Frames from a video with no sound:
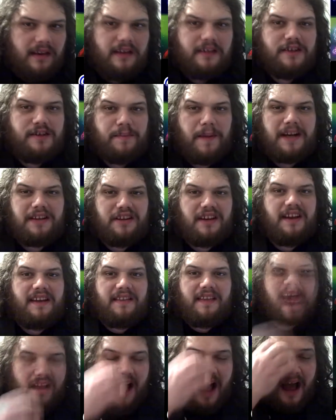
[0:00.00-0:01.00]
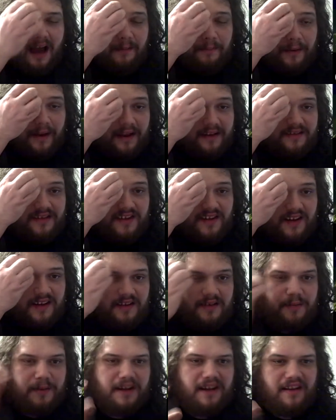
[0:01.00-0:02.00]
Especially in the cockpit
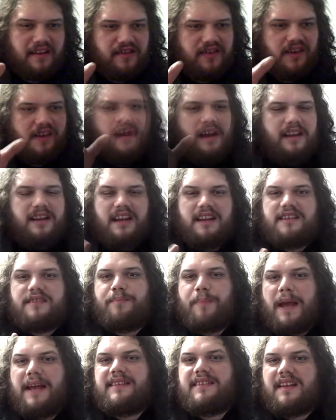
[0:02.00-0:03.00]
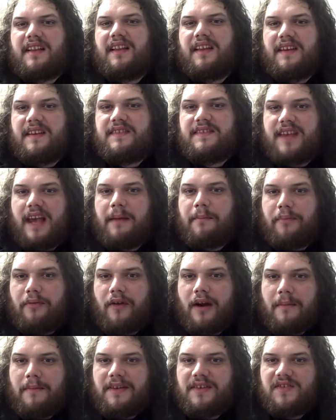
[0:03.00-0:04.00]
scenes, because it's basically the same
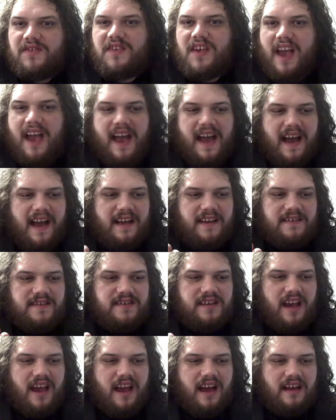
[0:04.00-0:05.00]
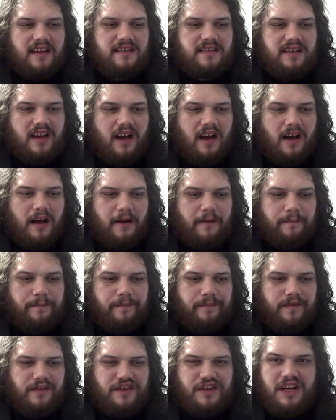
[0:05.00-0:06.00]
premise as
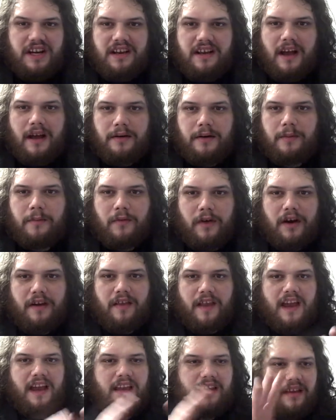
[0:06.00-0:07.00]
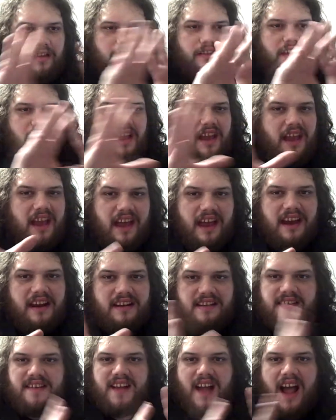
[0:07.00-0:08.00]
G Gundam, where like the head
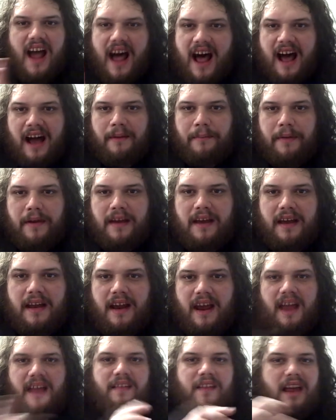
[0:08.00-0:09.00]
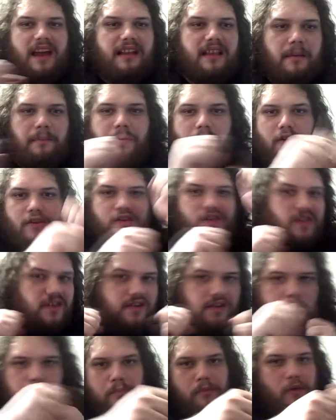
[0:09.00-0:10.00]
is the cockpit and like the
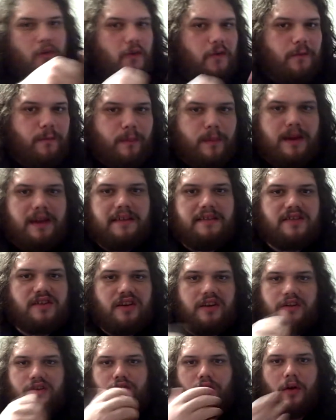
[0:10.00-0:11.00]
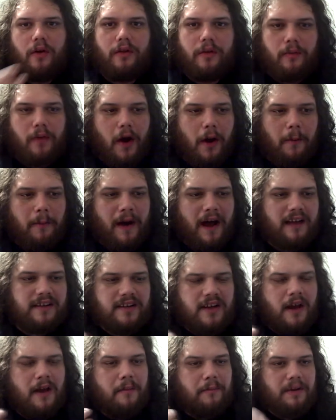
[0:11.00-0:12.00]
person's movements control the
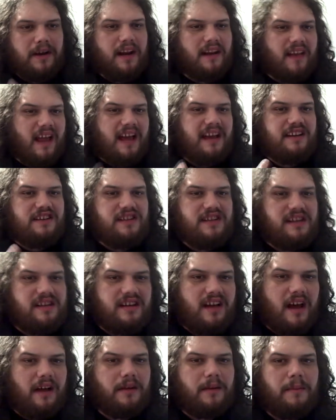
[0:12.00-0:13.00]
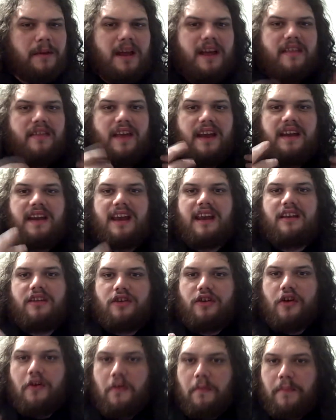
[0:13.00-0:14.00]
robots. But unlike G Gundam, they need
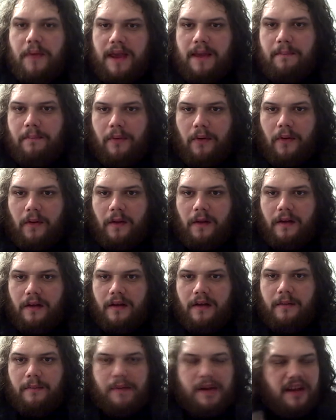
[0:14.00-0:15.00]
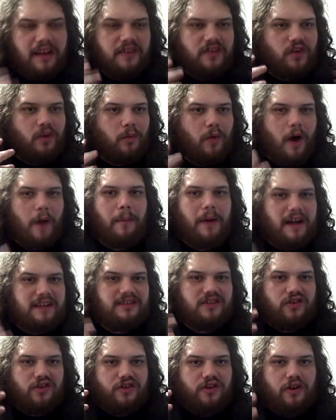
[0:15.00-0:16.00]
two people because the
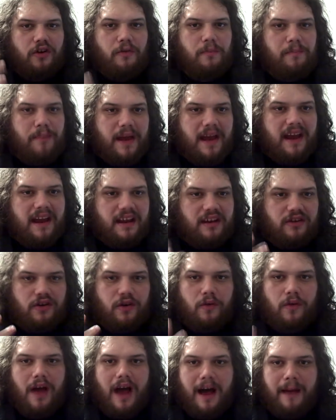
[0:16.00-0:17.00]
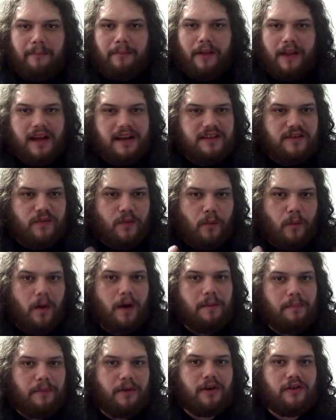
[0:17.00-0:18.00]
robots are too big and too complex for
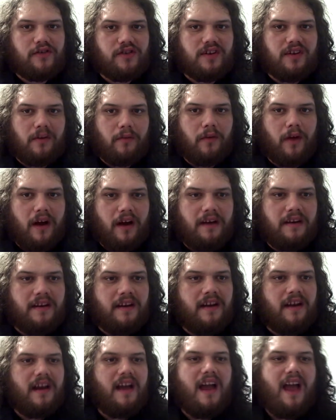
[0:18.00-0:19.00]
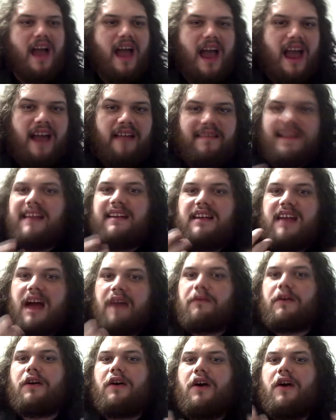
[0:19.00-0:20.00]
one person to run. And they
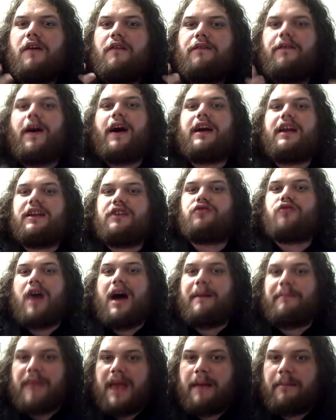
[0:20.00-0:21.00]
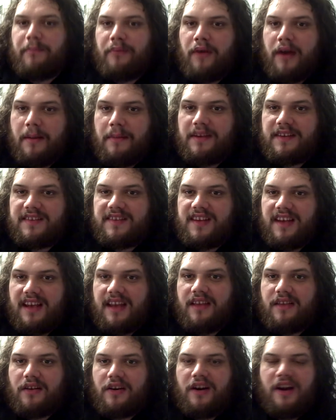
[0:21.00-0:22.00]
never fucking drop that premise
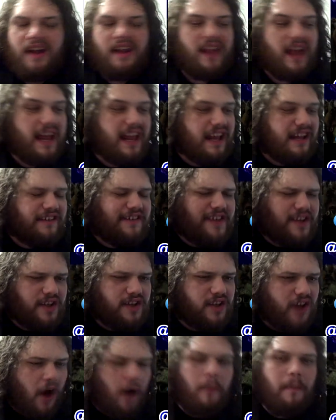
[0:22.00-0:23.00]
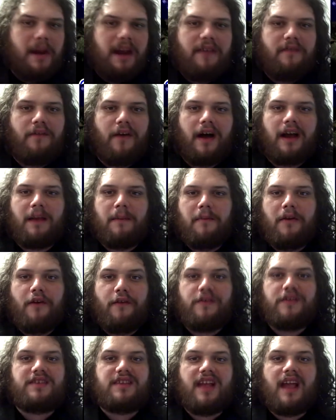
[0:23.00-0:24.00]
either. Like, in so many fucking
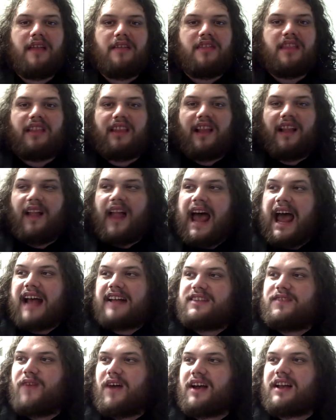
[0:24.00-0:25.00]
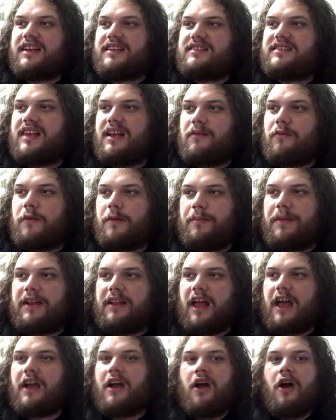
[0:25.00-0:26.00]
movies, the last fucking scene would be
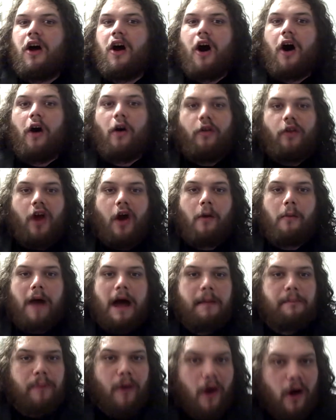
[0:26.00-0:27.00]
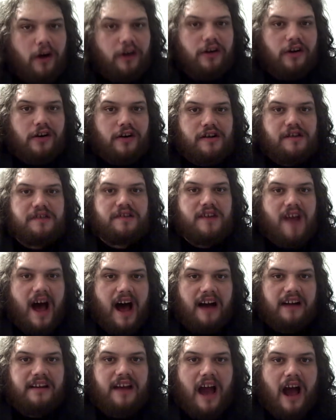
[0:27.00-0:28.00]
like, oh no, my partner is
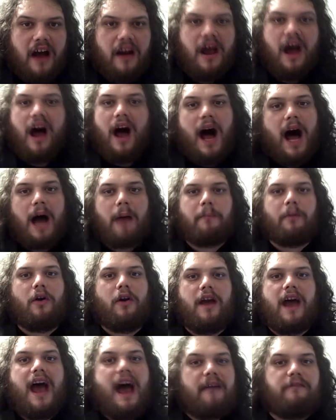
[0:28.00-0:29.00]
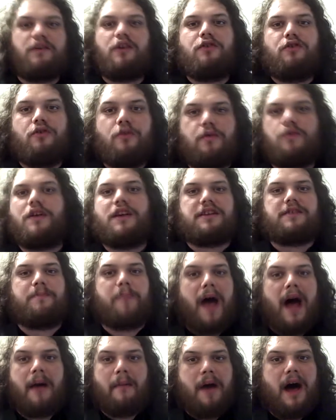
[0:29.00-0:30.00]
knocked out. I'm gonna have to do this
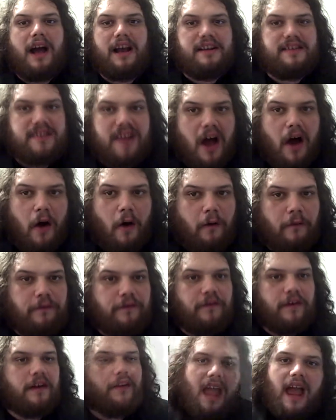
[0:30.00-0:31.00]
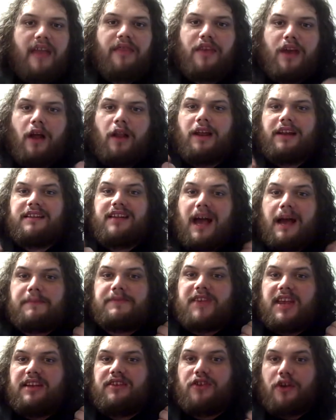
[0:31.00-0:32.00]
by myself. And the only
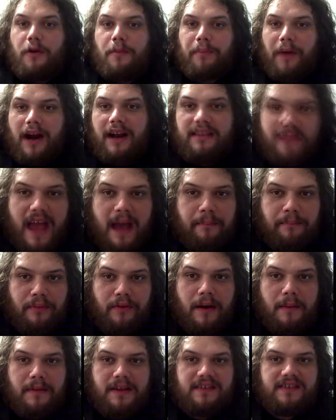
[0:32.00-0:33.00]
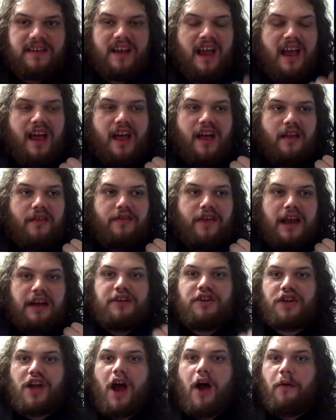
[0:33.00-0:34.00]
times they do break that premise, they
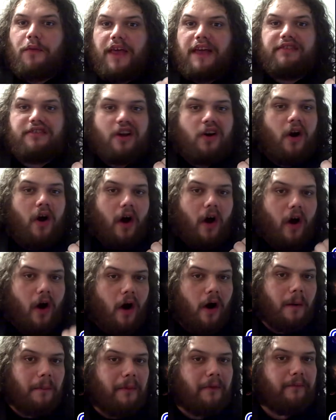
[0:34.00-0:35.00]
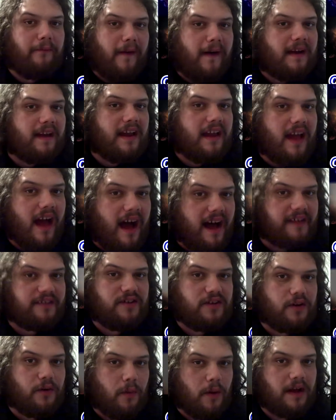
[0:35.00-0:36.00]
show that there are horrible fucking
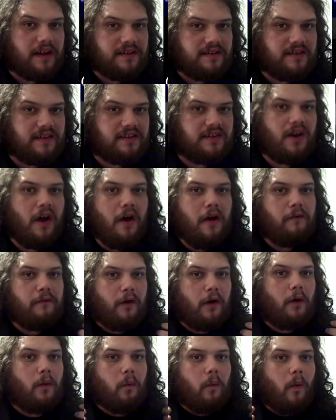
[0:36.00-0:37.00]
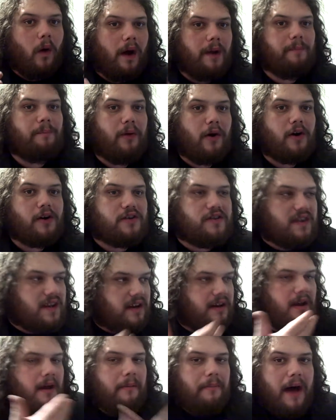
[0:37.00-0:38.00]
consequences for one
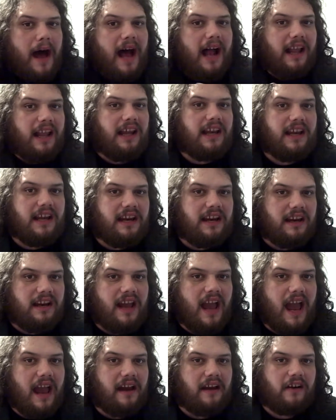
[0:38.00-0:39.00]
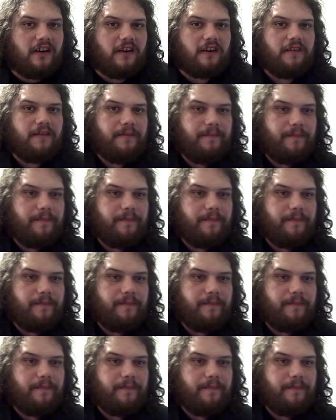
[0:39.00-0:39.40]
person piloting a Jaeger.